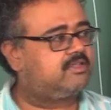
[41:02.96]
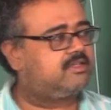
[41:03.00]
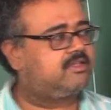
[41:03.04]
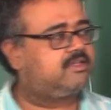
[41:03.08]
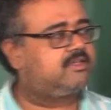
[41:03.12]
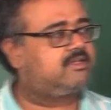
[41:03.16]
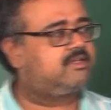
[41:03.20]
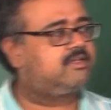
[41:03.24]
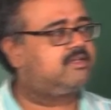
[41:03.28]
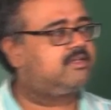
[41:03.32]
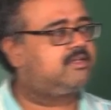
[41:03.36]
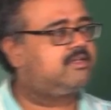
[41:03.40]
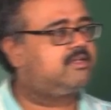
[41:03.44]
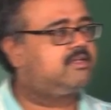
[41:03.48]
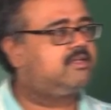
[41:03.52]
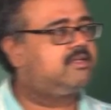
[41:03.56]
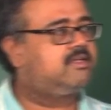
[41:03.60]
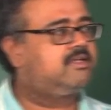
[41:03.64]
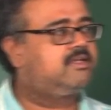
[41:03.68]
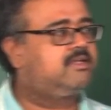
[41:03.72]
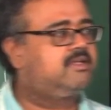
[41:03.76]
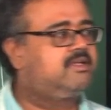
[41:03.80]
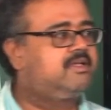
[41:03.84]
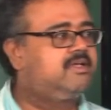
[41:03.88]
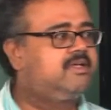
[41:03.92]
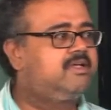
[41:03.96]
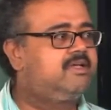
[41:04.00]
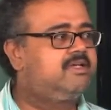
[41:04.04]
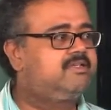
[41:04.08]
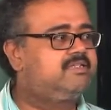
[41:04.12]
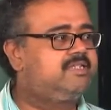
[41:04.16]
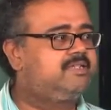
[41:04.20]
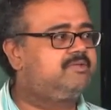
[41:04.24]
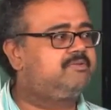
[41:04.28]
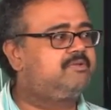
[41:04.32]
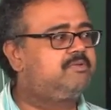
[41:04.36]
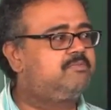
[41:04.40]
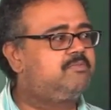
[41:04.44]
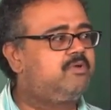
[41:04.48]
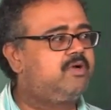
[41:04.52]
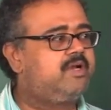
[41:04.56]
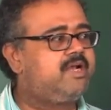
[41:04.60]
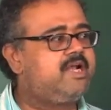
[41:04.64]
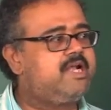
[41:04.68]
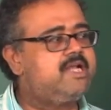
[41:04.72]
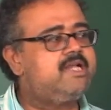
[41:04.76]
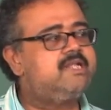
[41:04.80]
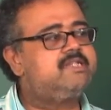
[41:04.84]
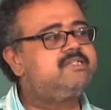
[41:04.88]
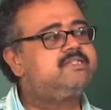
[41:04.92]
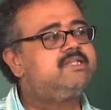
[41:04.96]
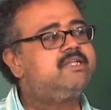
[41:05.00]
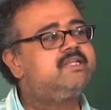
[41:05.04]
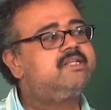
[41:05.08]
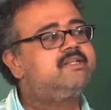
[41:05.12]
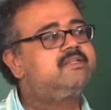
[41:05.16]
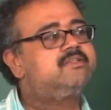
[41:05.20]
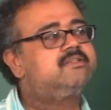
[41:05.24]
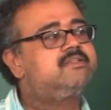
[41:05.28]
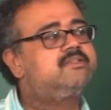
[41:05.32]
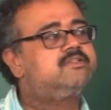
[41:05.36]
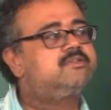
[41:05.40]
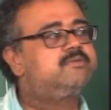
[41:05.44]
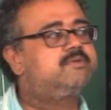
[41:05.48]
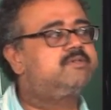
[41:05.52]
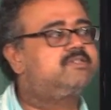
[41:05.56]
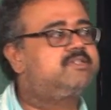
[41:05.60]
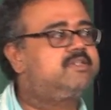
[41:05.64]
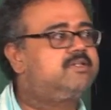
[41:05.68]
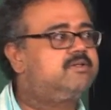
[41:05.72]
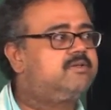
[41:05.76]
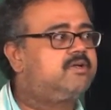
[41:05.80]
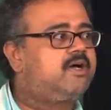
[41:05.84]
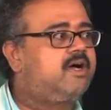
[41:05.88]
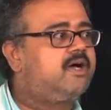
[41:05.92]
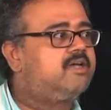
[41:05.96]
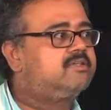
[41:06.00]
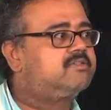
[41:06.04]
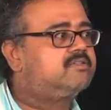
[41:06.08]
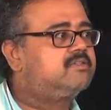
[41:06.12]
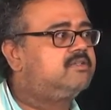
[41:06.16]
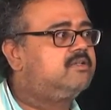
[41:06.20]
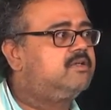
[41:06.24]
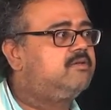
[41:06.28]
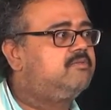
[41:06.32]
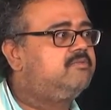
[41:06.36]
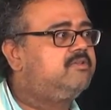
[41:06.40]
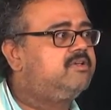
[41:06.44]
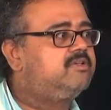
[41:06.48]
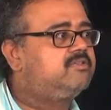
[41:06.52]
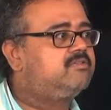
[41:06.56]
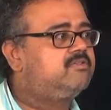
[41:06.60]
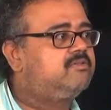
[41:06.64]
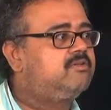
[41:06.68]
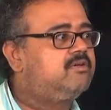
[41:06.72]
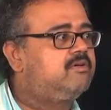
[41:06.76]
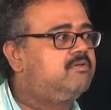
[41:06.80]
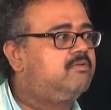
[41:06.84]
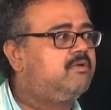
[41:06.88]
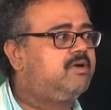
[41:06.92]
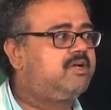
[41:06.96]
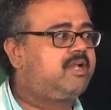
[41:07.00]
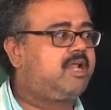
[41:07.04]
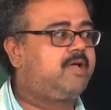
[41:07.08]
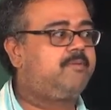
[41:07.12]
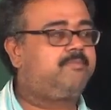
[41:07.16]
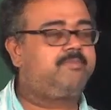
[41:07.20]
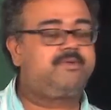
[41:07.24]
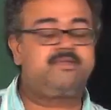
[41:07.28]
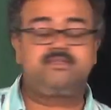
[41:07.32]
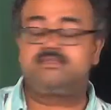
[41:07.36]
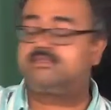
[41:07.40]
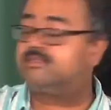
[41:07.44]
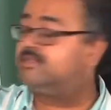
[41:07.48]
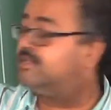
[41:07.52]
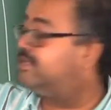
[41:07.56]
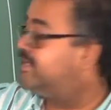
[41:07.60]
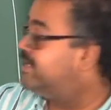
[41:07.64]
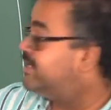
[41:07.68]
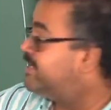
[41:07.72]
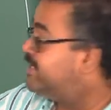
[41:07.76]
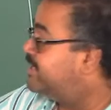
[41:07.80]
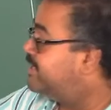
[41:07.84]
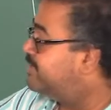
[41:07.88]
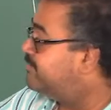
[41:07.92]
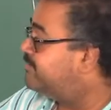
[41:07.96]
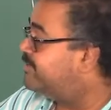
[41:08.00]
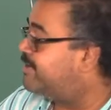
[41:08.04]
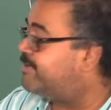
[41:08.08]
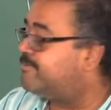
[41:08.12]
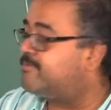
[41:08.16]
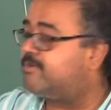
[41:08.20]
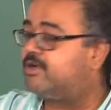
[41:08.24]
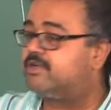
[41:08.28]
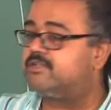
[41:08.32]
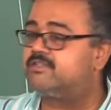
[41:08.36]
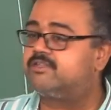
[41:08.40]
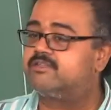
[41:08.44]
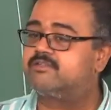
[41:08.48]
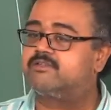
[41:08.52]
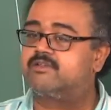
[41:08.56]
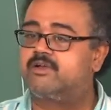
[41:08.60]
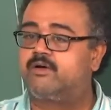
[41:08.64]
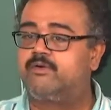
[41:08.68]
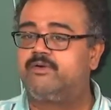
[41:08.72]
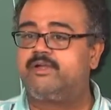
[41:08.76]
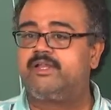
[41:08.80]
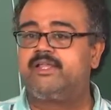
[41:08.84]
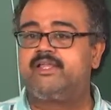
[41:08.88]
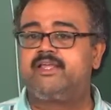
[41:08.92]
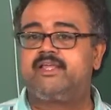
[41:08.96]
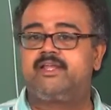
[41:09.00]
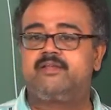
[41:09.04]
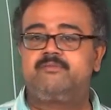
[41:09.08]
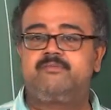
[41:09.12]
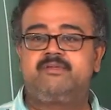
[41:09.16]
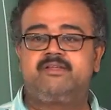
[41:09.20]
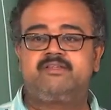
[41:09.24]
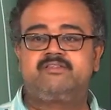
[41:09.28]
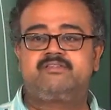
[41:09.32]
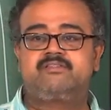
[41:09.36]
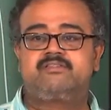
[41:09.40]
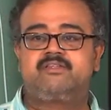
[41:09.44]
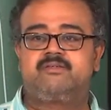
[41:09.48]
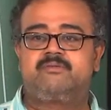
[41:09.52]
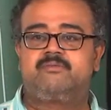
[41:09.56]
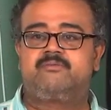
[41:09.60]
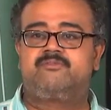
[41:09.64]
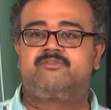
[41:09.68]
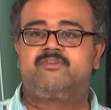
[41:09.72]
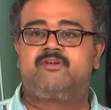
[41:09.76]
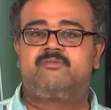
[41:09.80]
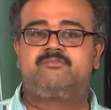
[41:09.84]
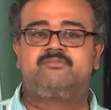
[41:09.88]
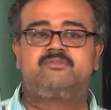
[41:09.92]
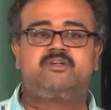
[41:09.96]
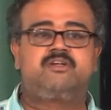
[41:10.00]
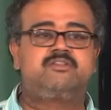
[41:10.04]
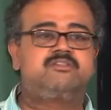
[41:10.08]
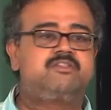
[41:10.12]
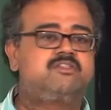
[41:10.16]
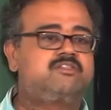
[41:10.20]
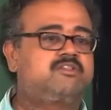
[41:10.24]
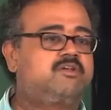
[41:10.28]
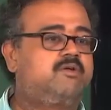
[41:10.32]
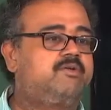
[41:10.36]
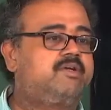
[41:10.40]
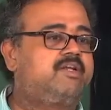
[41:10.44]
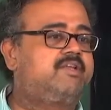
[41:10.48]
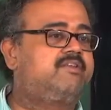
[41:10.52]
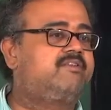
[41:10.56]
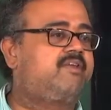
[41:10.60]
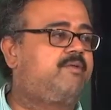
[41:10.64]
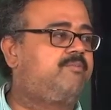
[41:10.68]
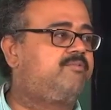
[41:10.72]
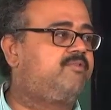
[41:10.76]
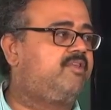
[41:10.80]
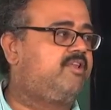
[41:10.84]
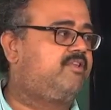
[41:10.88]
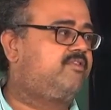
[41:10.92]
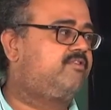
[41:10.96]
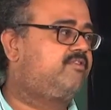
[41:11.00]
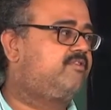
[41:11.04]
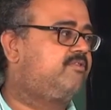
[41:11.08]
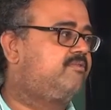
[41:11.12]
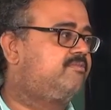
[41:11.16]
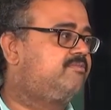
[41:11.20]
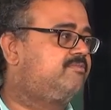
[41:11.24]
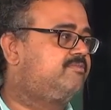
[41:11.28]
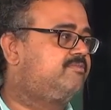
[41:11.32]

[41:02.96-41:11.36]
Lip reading: Yeah. See, the more interesting research question to ask now is what happens if I am not just counting elements, if I am not just counting subsets.